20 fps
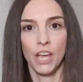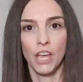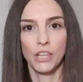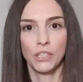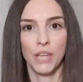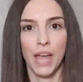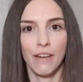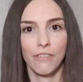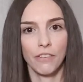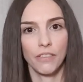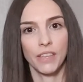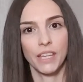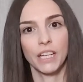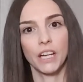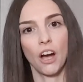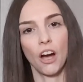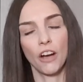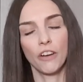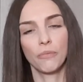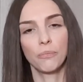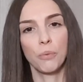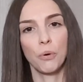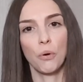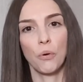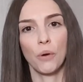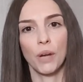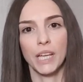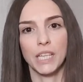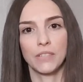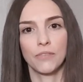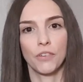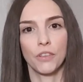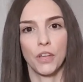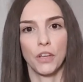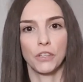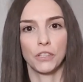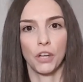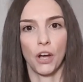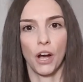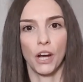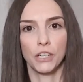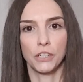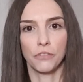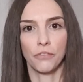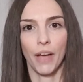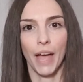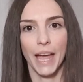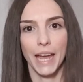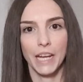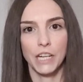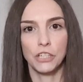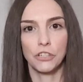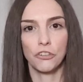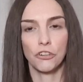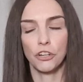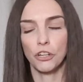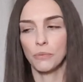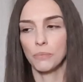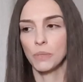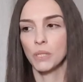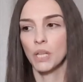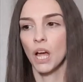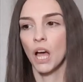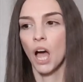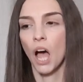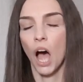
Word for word: So everything I've bought is for those kind of age groups.